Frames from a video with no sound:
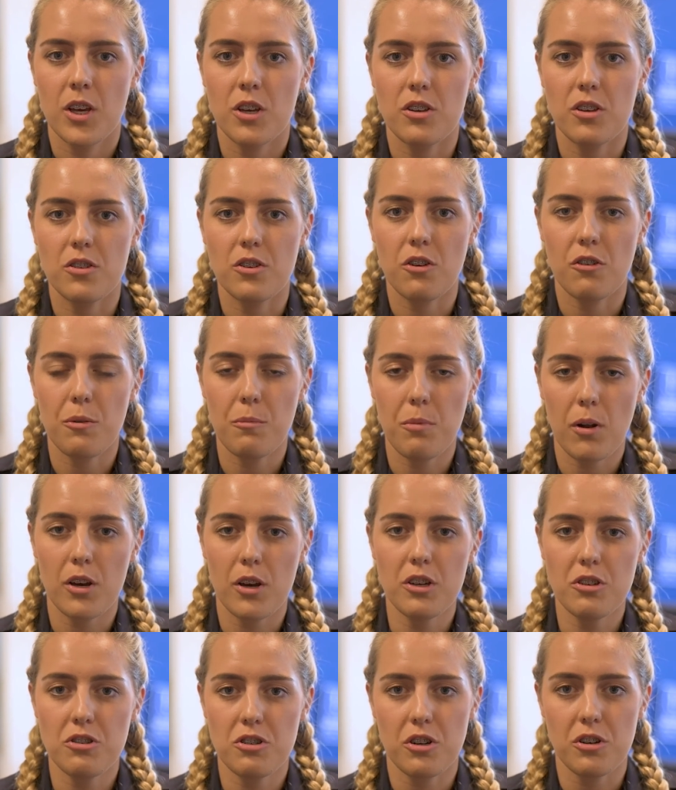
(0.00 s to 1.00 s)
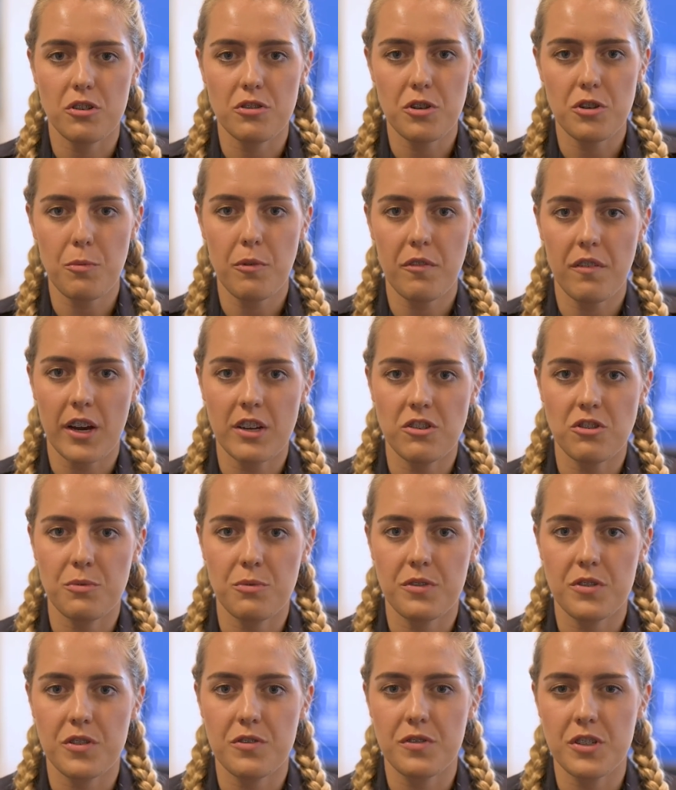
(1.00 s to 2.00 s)
Your employer should also provide you with
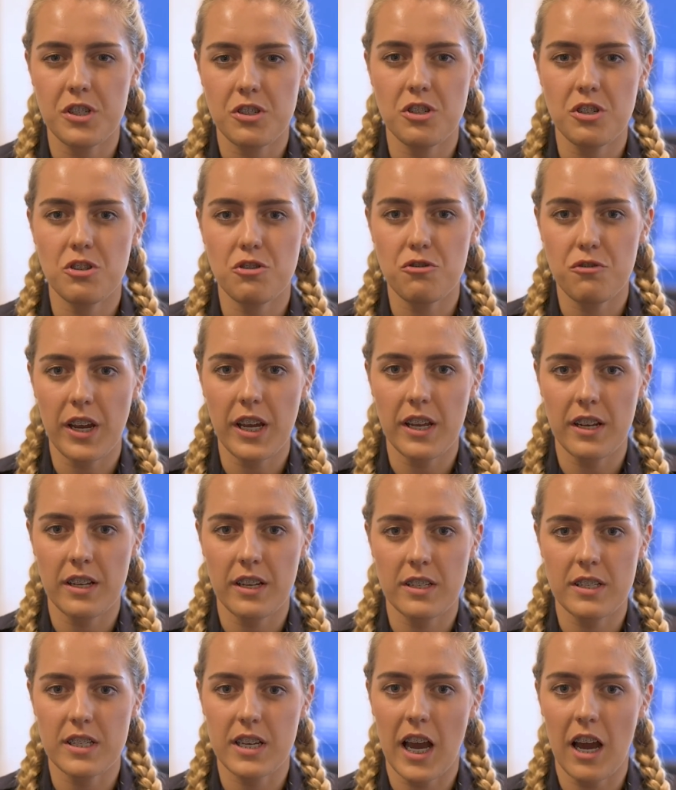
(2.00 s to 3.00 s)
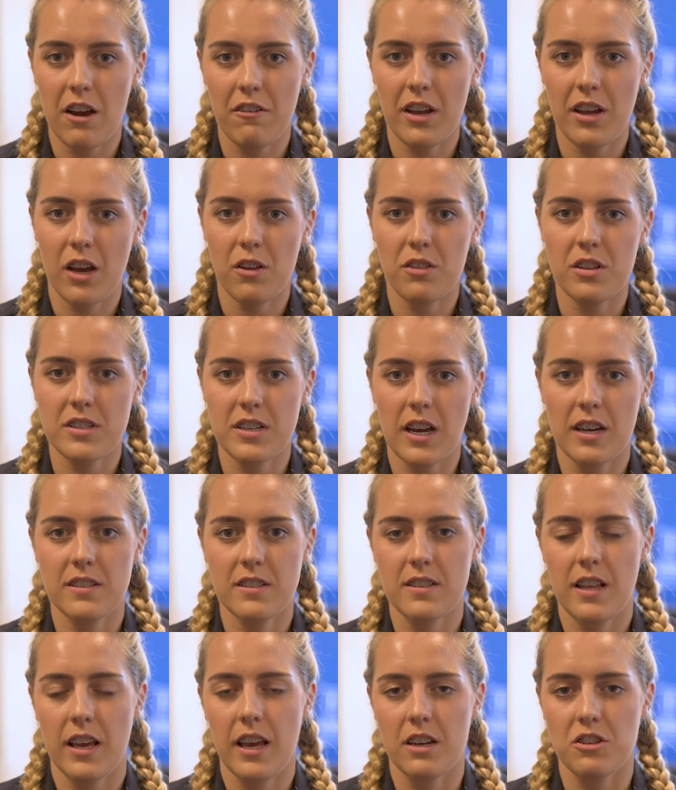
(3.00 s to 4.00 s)
sufficient training to carry out the tasks
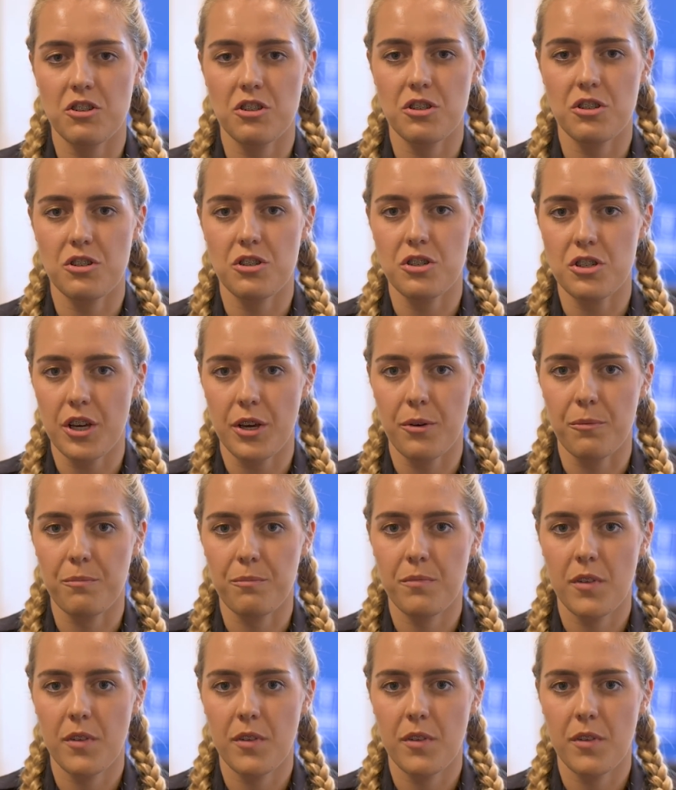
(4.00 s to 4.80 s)
they ask you to do.